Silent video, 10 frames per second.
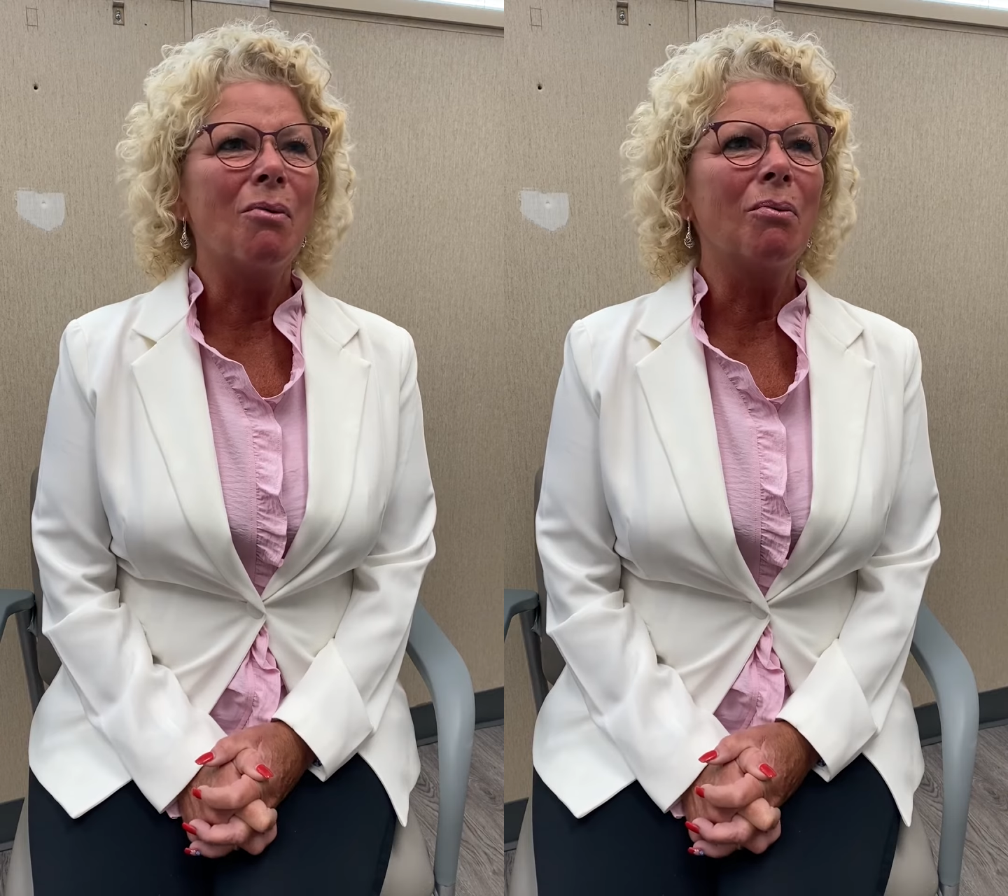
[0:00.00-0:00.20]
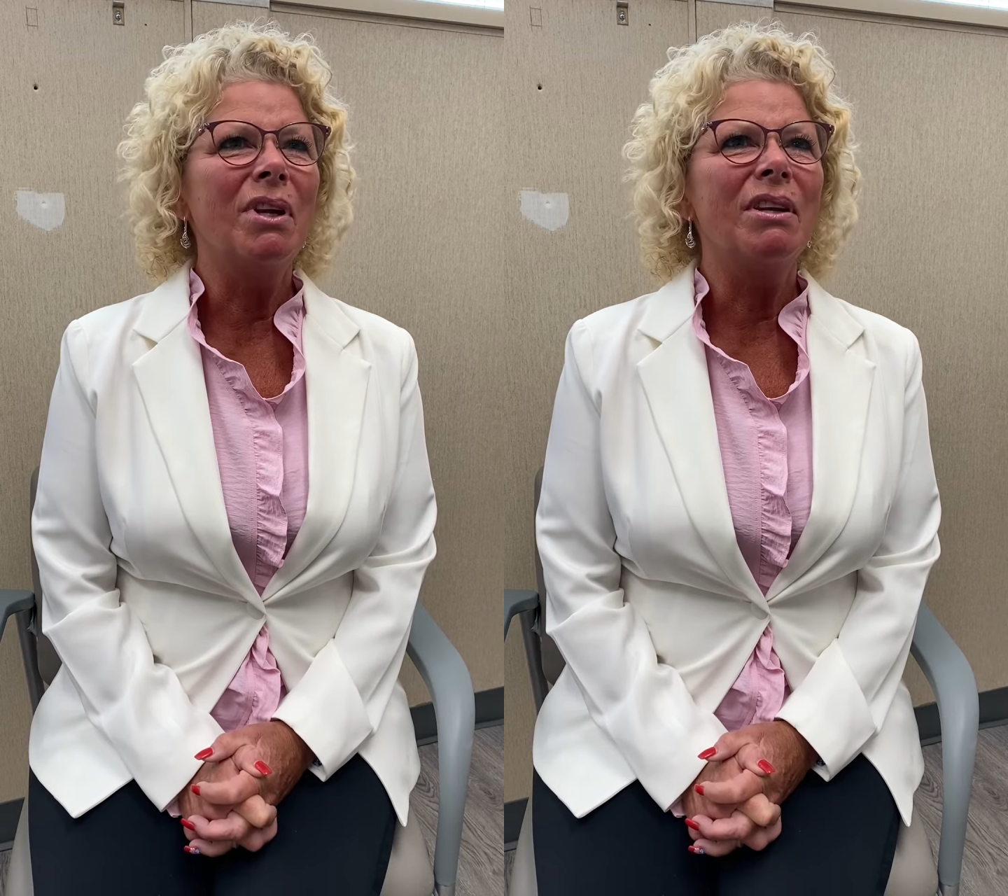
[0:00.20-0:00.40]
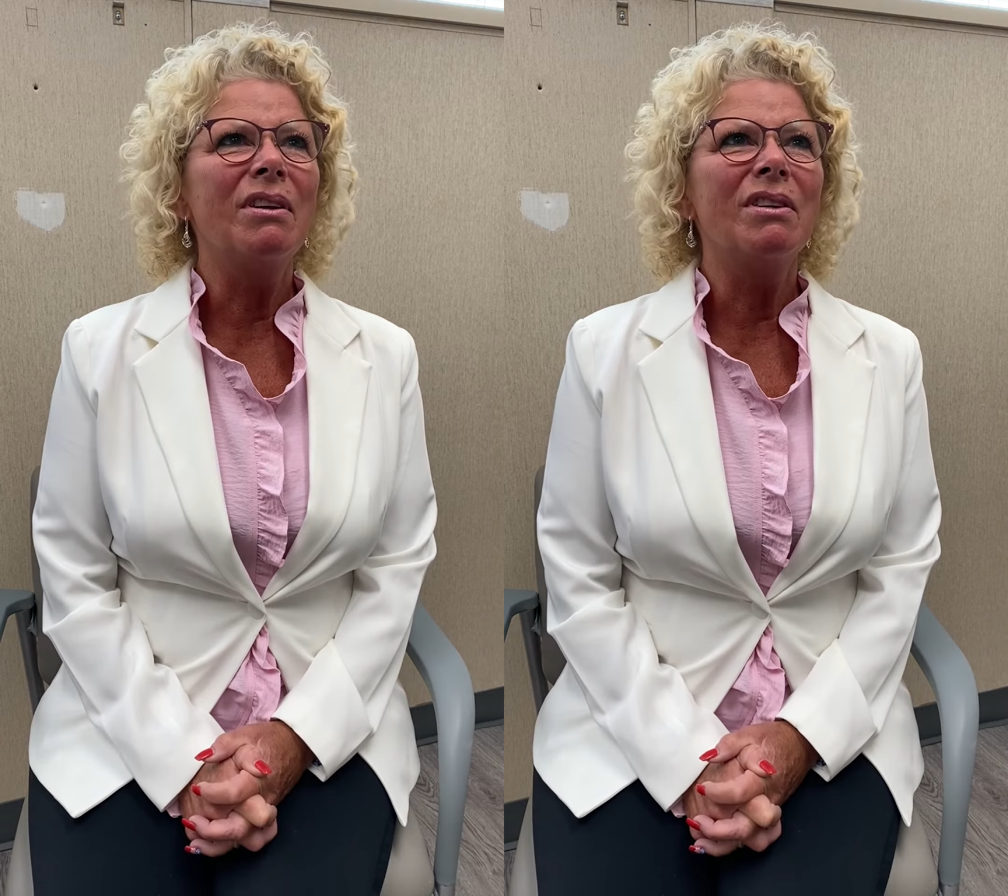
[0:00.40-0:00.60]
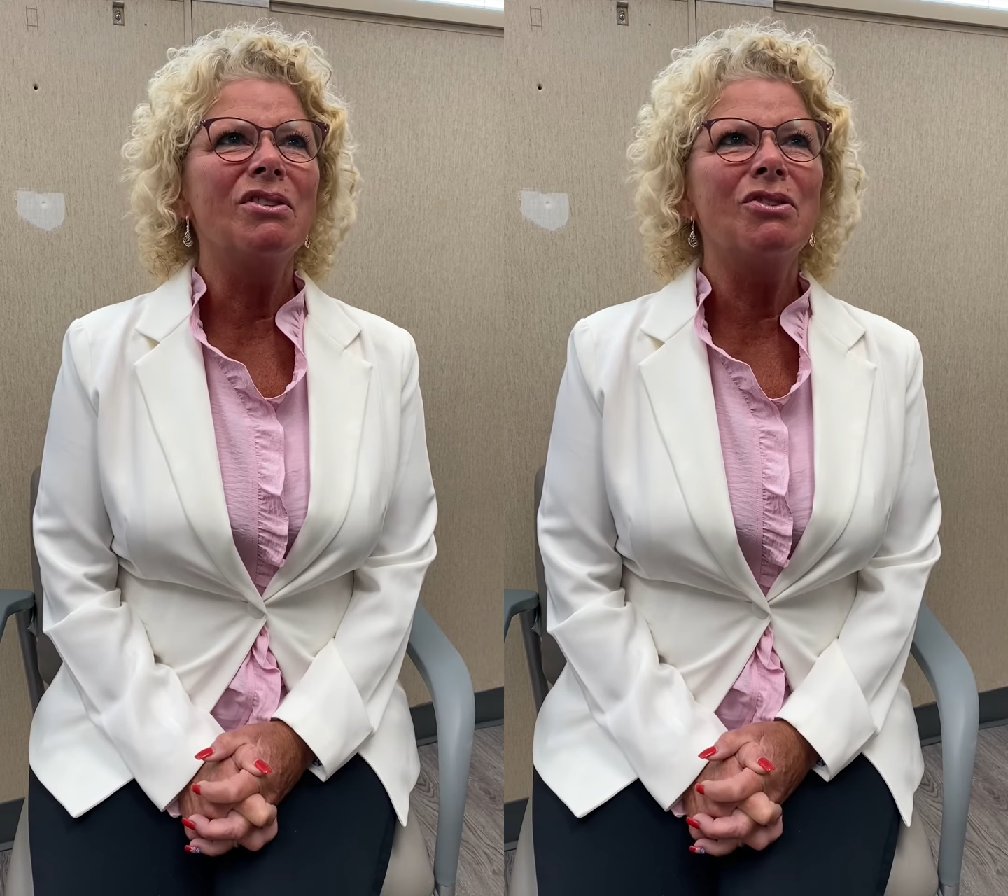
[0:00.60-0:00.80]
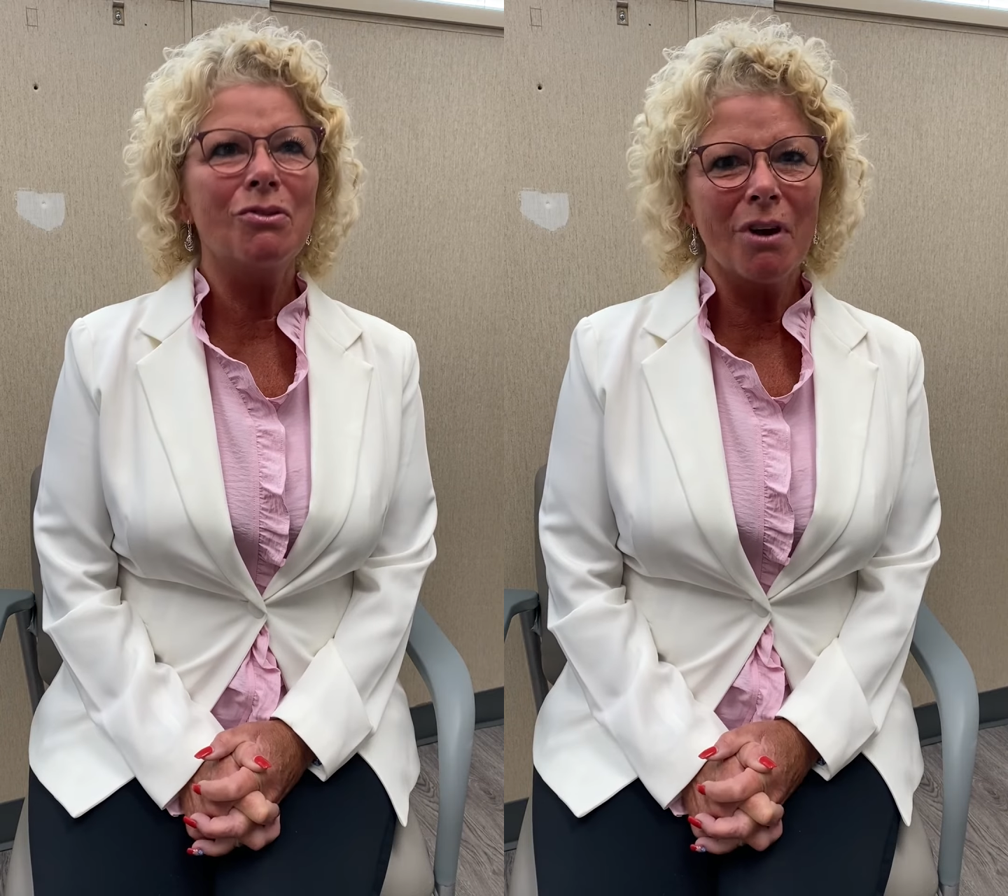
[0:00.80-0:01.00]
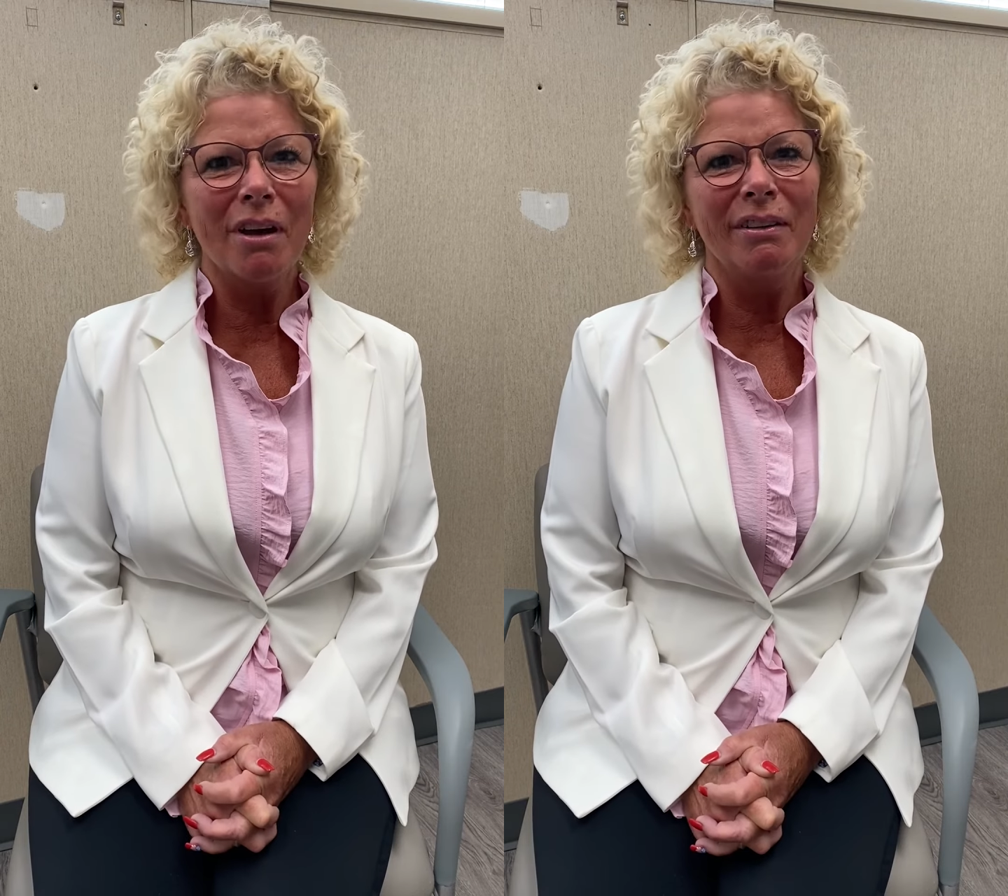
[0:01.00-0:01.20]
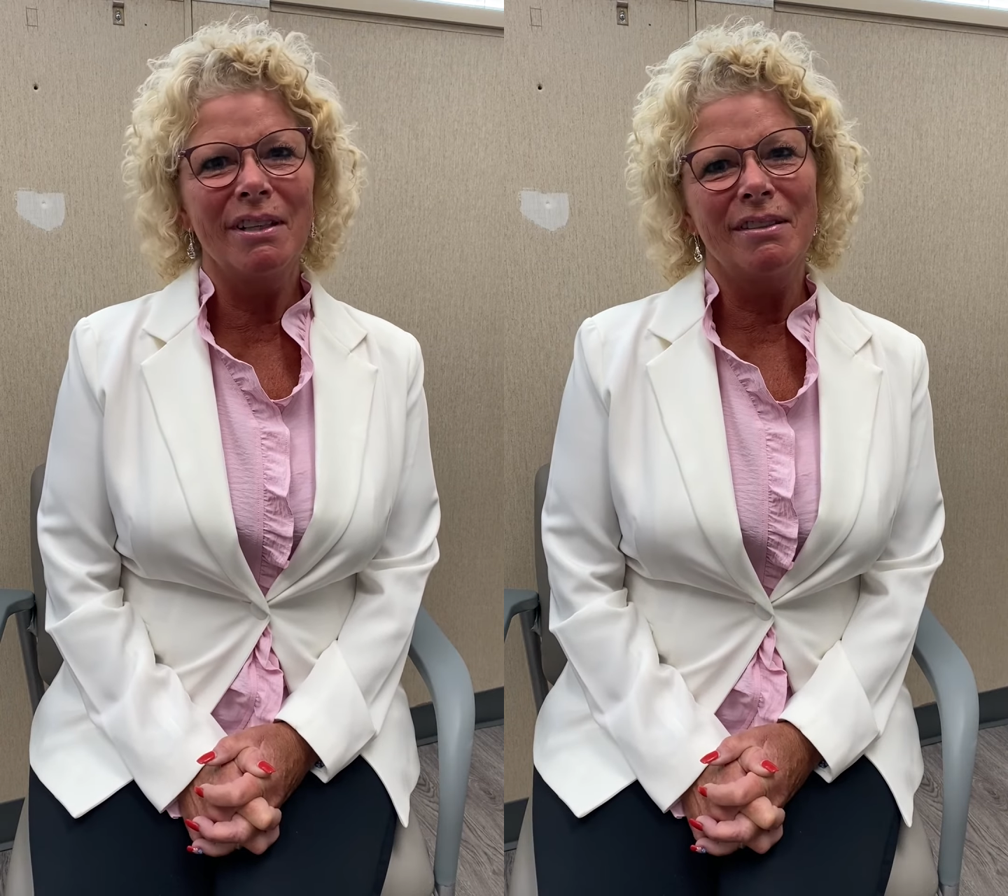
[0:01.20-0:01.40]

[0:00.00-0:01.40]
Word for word: would strongly